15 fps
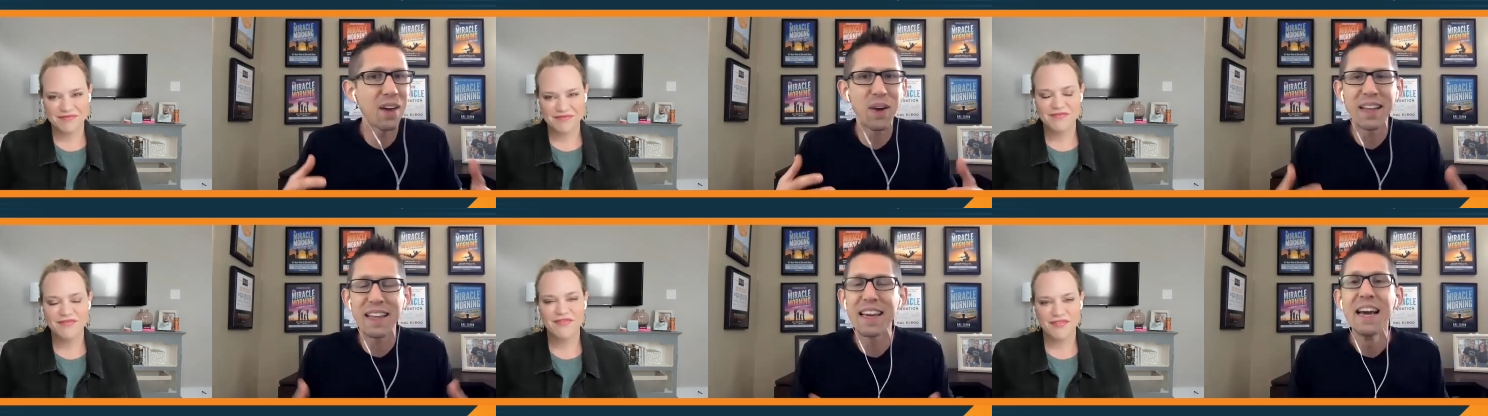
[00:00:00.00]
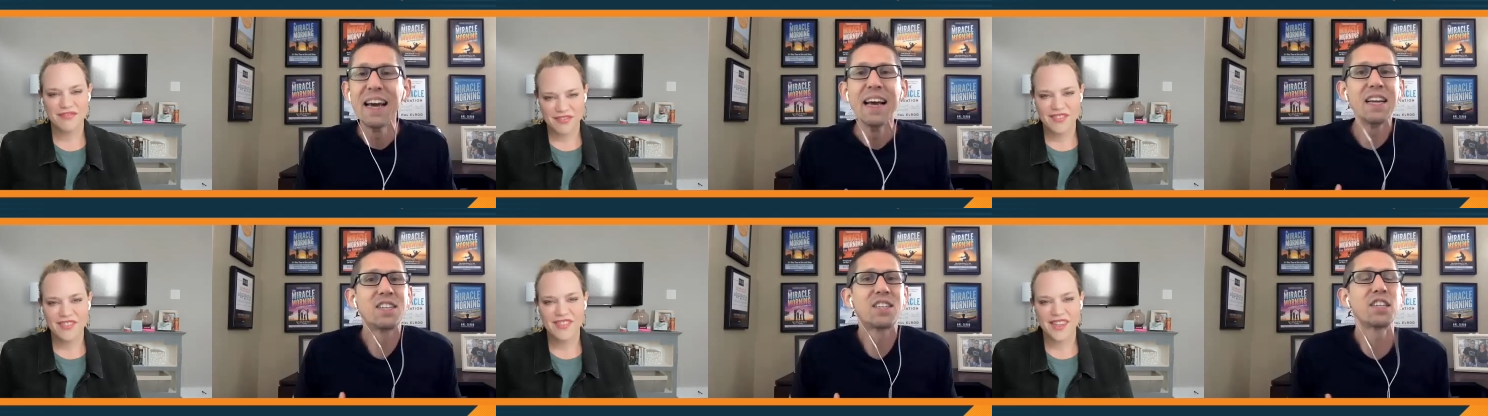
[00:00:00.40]
Speaker 1: Right. Like
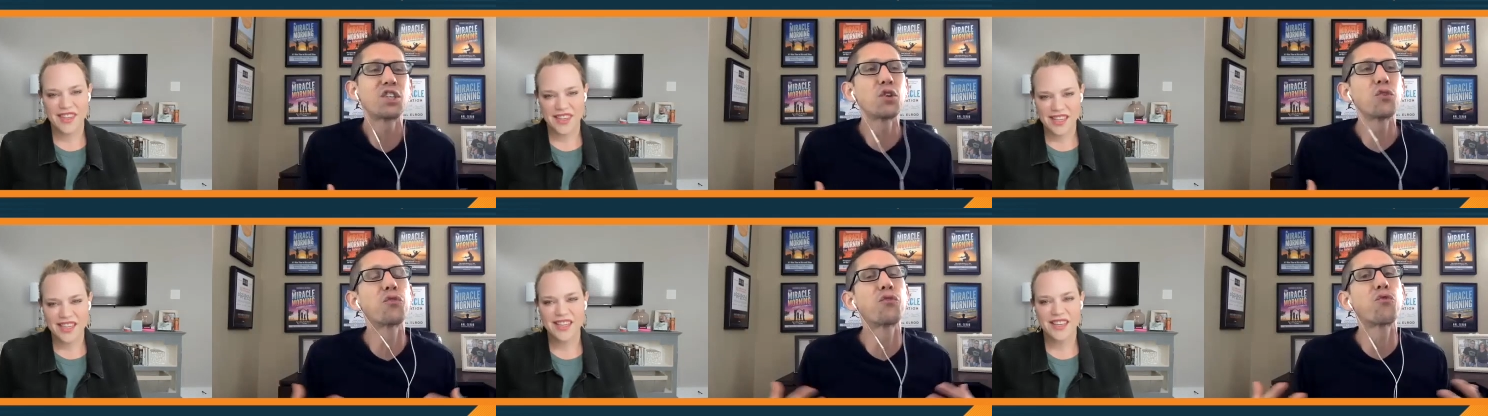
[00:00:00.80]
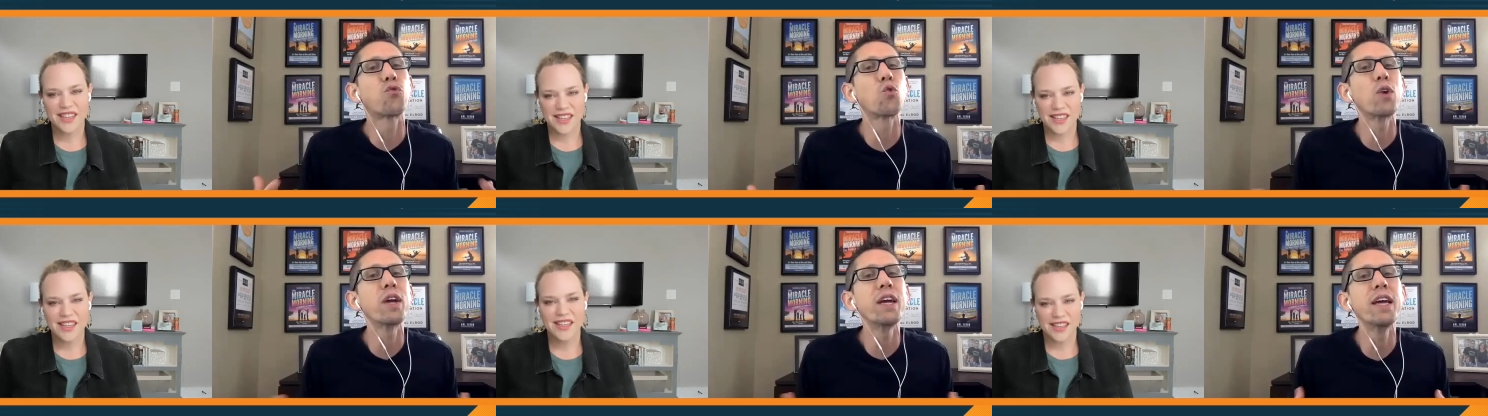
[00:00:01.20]
it's such a
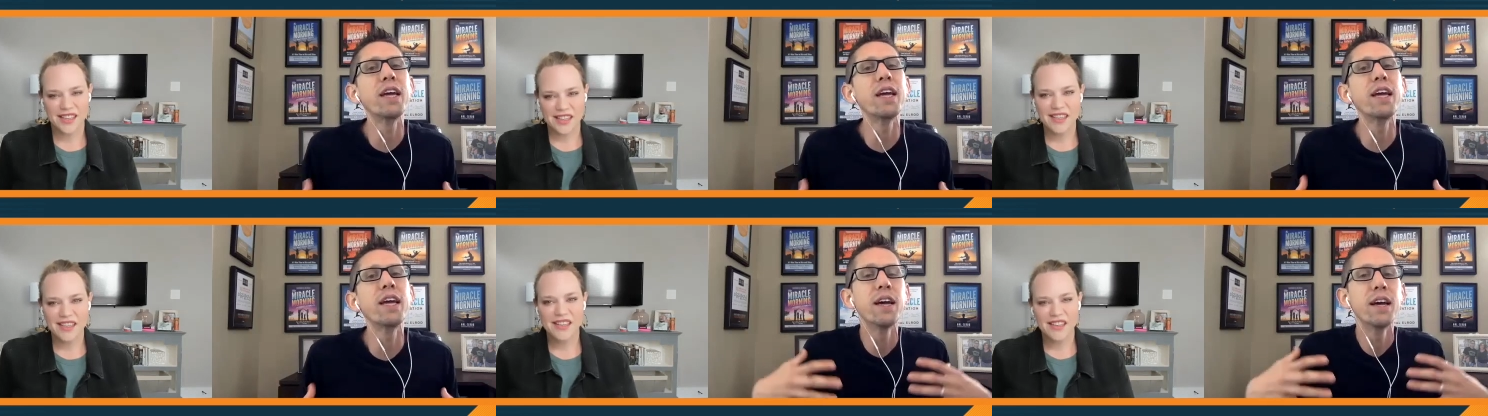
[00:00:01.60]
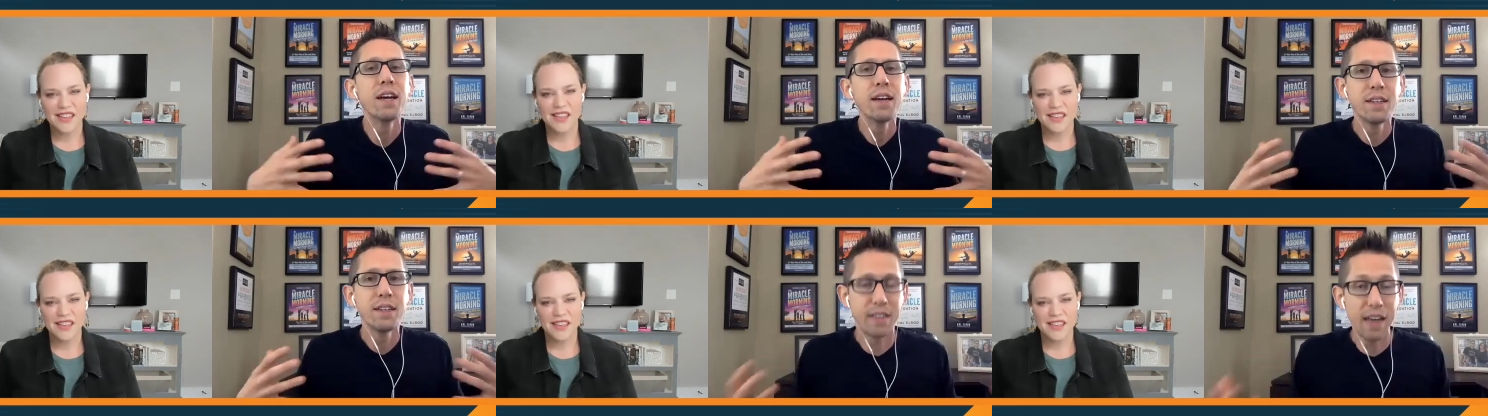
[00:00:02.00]
free
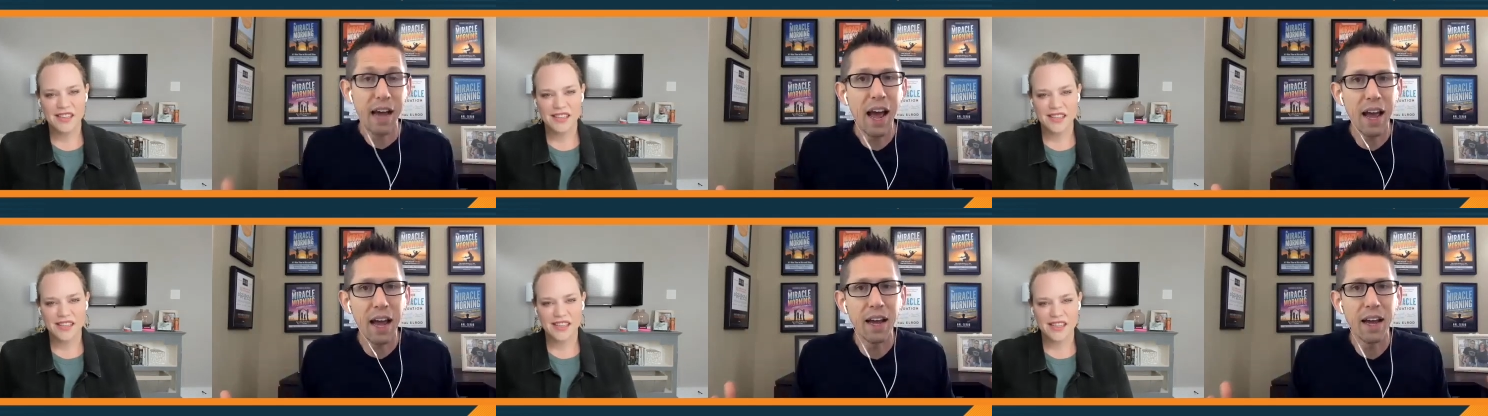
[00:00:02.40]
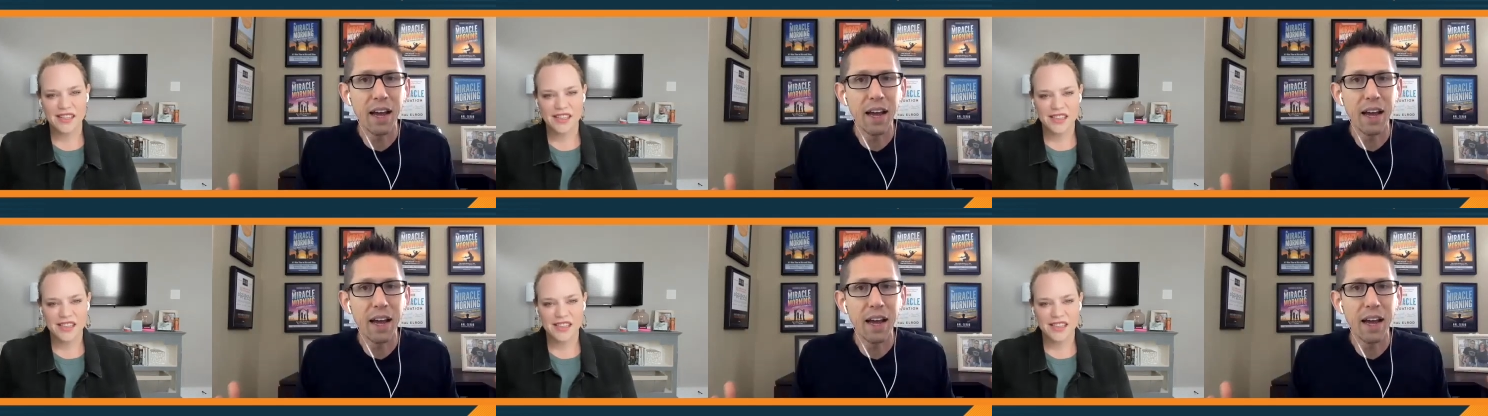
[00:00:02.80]
day.